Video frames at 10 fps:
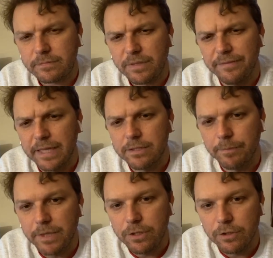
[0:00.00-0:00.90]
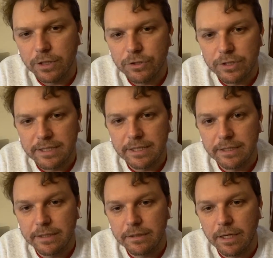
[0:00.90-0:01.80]
If that's something you're interested
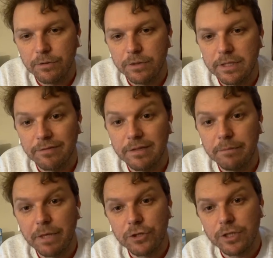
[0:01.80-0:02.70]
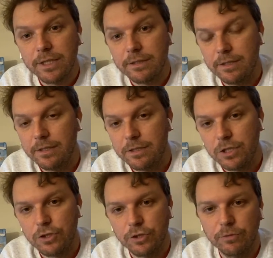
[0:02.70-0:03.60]
in, I would definitely mention it to the
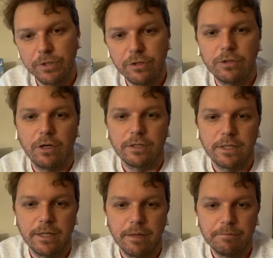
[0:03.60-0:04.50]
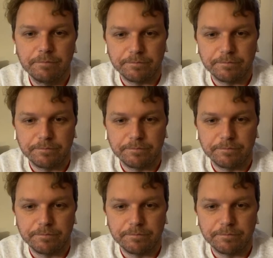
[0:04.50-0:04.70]
teacher when you talk to them.